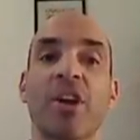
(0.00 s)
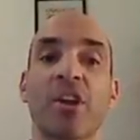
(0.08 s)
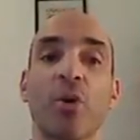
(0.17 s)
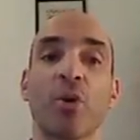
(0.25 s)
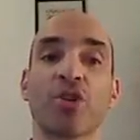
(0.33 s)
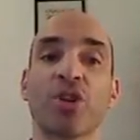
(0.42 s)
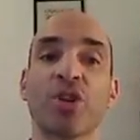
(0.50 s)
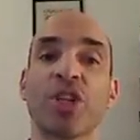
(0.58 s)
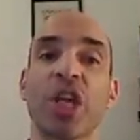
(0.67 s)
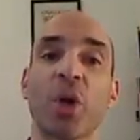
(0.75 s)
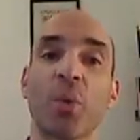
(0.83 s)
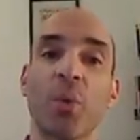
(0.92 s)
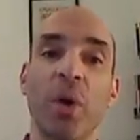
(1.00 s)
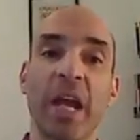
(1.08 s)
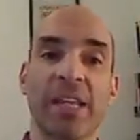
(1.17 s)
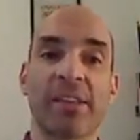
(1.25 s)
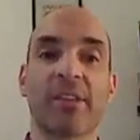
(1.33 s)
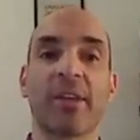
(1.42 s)
the resolution
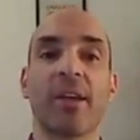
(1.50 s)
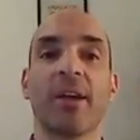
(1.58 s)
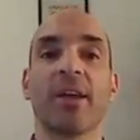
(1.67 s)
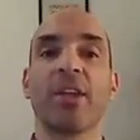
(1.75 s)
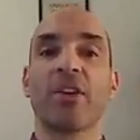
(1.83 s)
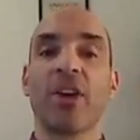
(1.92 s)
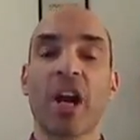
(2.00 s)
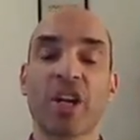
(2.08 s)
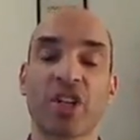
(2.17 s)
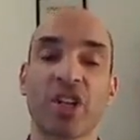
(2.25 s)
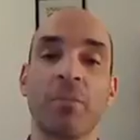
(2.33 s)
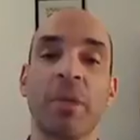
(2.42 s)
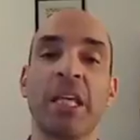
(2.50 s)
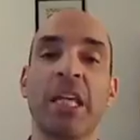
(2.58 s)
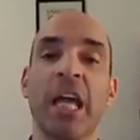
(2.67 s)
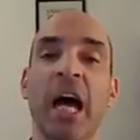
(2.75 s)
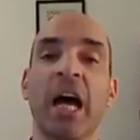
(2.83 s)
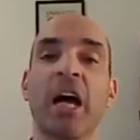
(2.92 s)
equates the Russian
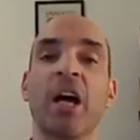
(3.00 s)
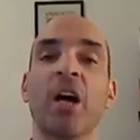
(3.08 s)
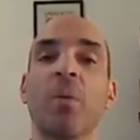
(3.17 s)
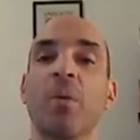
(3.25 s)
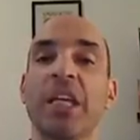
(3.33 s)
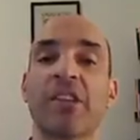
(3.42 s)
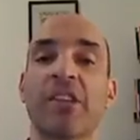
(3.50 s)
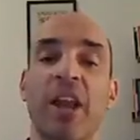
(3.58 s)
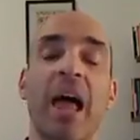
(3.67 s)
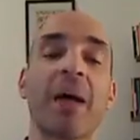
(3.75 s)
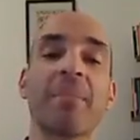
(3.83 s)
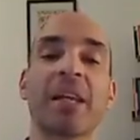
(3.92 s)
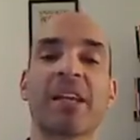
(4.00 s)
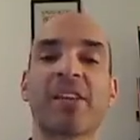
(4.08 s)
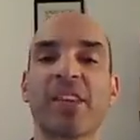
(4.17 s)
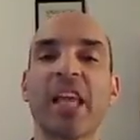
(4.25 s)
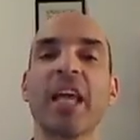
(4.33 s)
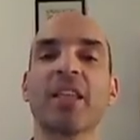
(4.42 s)
media with the Islamic
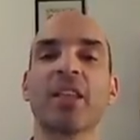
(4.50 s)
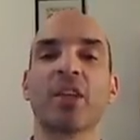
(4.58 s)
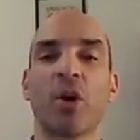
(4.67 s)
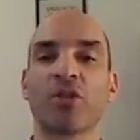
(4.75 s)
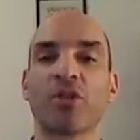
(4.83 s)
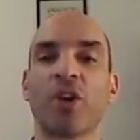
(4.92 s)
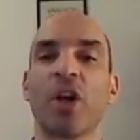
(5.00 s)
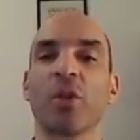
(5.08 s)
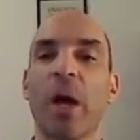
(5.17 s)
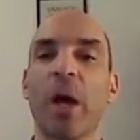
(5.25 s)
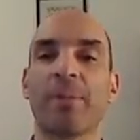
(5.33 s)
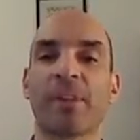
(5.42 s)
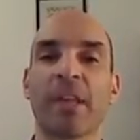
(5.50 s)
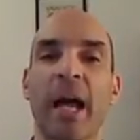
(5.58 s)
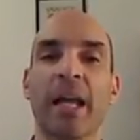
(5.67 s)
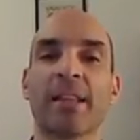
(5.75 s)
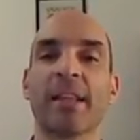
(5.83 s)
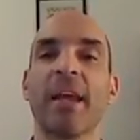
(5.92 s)
State-controlled
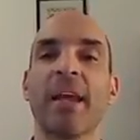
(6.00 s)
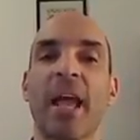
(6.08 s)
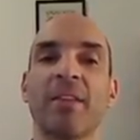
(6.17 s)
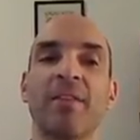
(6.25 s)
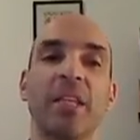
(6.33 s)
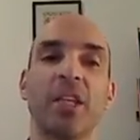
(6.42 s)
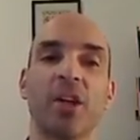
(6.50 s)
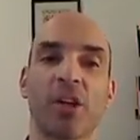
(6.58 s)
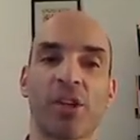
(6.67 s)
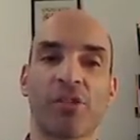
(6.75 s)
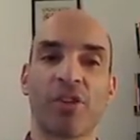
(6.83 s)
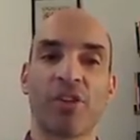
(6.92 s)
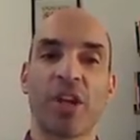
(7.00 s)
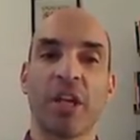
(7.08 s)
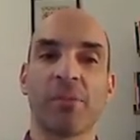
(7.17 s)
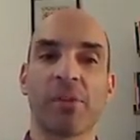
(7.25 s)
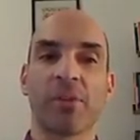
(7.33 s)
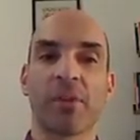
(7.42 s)
websites and video
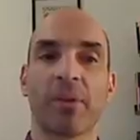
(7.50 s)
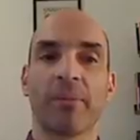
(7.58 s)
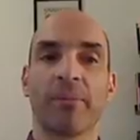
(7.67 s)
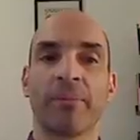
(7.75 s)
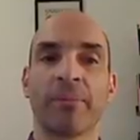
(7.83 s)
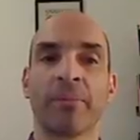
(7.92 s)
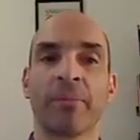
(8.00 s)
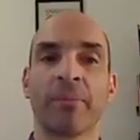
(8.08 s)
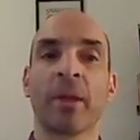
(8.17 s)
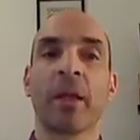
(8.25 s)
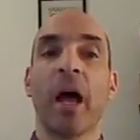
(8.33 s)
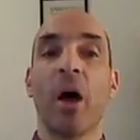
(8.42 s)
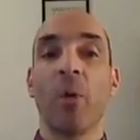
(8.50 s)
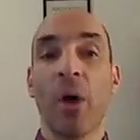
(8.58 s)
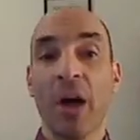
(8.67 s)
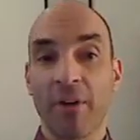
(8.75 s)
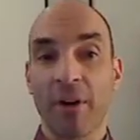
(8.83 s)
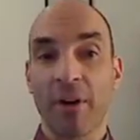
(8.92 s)
streams.
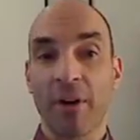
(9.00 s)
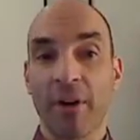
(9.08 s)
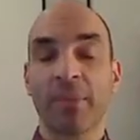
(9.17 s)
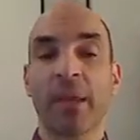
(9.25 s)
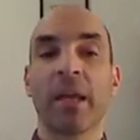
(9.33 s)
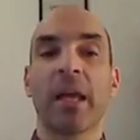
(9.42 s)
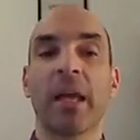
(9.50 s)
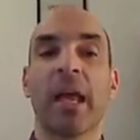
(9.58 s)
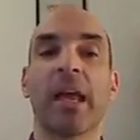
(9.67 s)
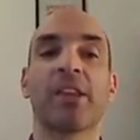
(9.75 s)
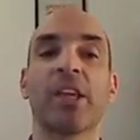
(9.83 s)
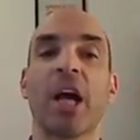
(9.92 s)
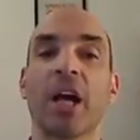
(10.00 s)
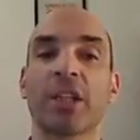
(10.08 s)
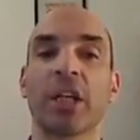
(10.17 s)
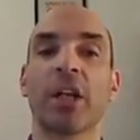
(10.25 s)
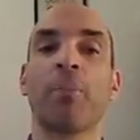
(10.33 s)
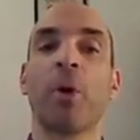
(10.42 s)
However, as the
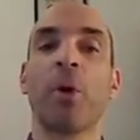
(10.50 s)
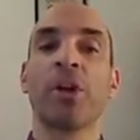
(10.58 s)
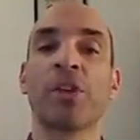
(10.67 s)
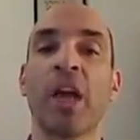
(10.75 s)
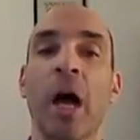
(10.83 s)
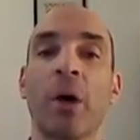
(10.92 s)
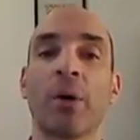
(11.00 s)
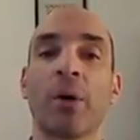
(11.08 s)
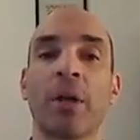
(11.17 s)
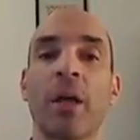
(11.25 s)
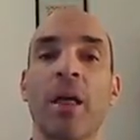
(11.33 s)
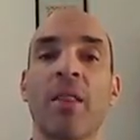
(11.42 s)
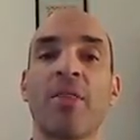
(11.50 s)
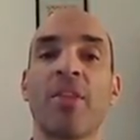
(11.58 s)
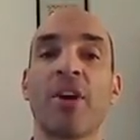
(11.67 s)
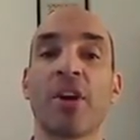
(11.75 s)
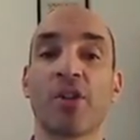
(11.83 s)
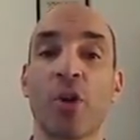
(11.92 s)
article points out,
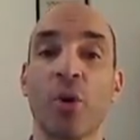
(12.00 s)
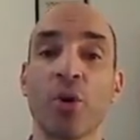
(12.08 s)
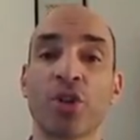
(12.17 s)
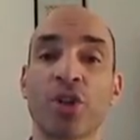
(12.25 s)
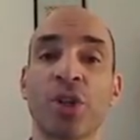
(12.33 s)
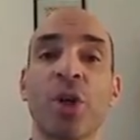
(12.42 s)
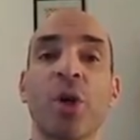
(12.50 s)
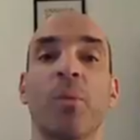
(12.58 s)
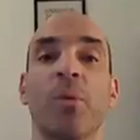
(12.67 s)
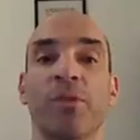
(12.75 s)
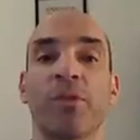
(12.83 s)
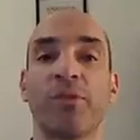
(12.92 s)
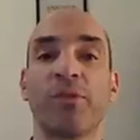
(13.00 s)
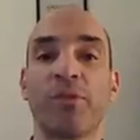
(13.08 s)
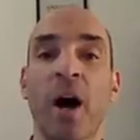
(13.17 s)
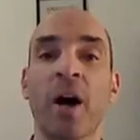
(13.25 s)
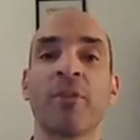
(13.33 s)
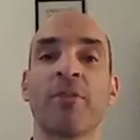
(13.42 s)
the resolution was
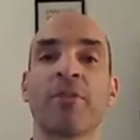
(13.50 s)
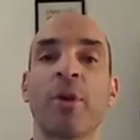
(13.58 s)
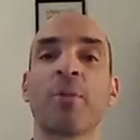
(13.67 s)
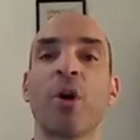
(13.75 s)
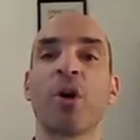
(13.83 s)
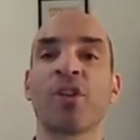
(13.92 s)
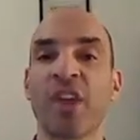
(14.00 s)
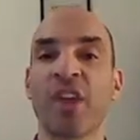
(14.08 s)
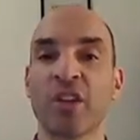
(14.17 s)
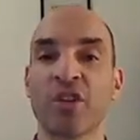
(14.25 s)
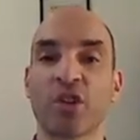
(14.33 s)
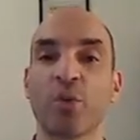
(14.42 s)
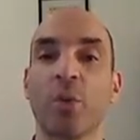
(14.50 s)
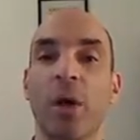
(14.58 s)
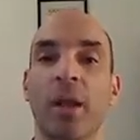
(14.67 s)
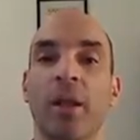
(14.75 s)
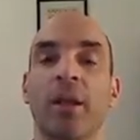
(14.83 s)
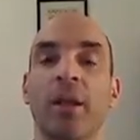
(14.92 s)
far from
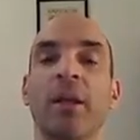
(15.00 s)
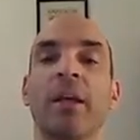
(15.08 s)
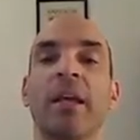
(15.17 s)
consensual.